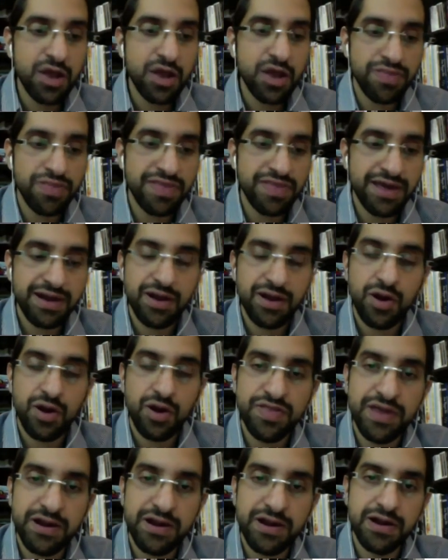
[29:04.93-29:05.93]
on
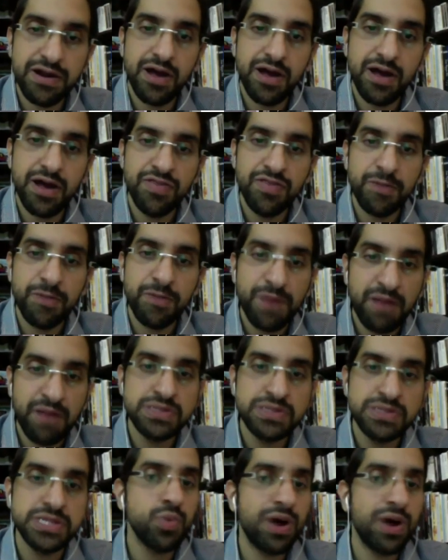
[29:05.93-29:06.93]
their
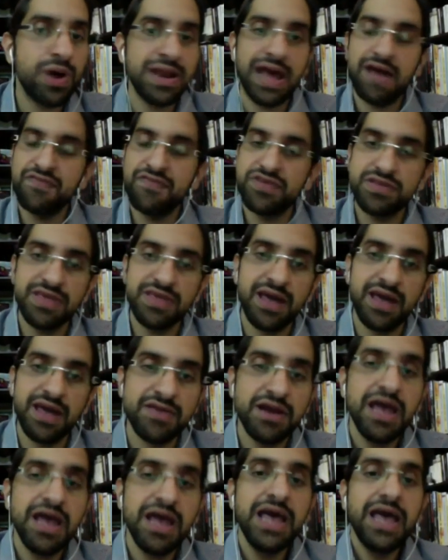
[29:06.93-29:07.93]
promises one after the
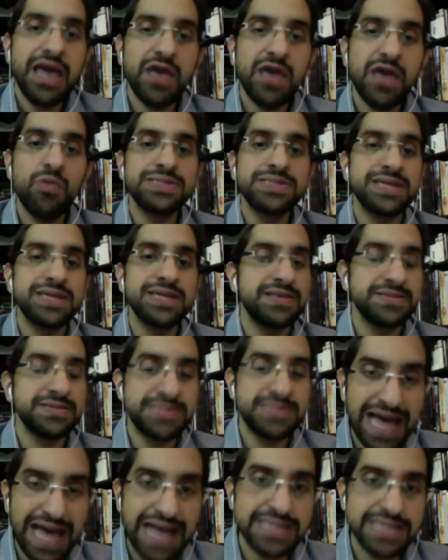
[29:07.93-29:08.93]
other. It was a
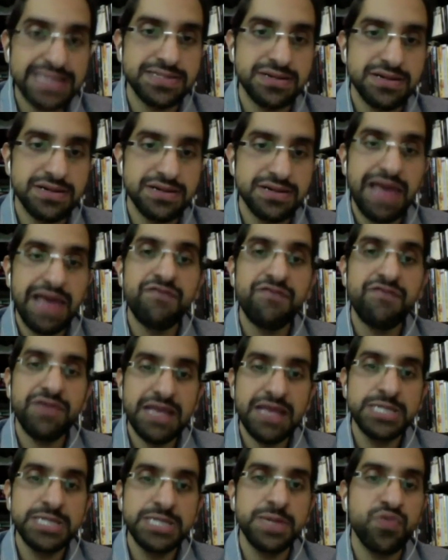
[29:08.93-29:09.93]
disaster.
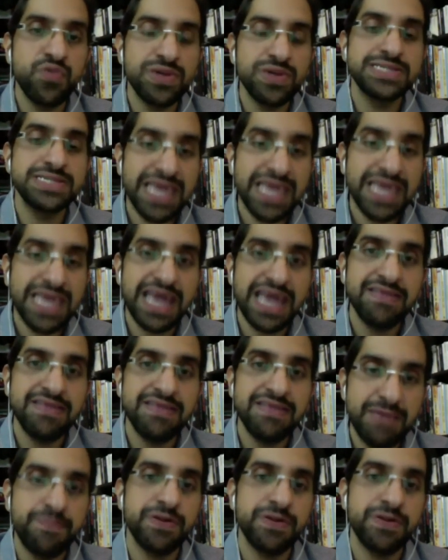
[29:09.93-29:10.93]
Egypt was sinking
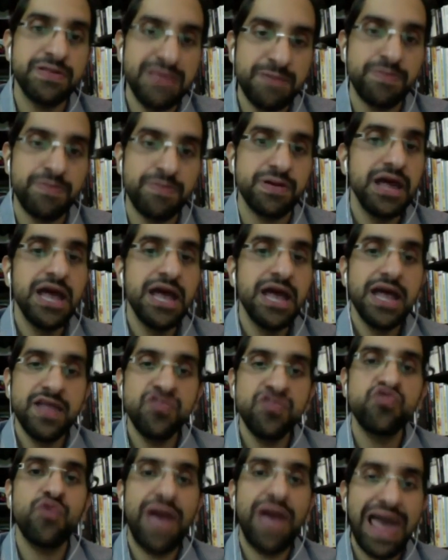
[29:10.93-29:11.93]
deeper
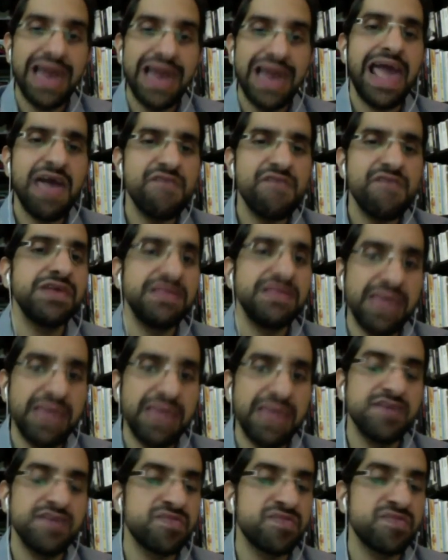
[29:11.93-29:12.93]
into hell every day.
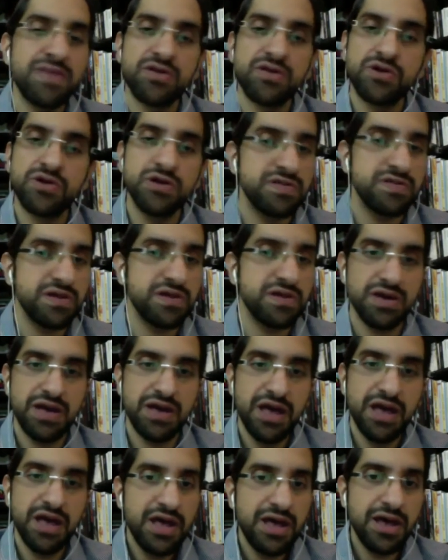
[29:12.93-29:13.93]
These Brotherhood
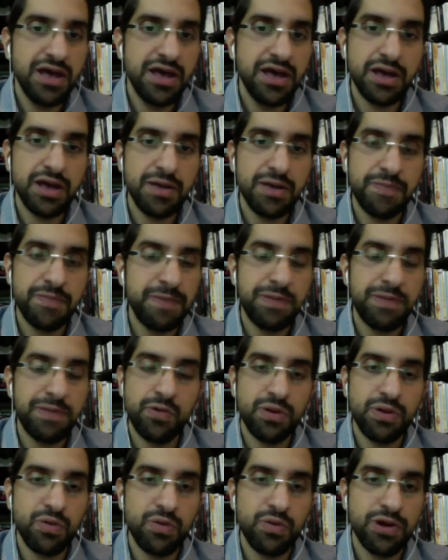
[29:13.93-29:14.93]
people
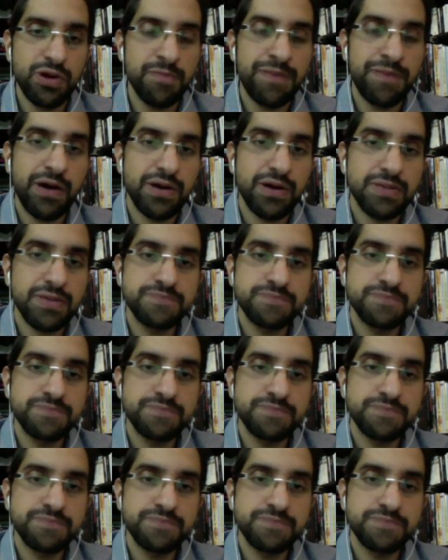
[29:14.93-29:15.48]
were in power.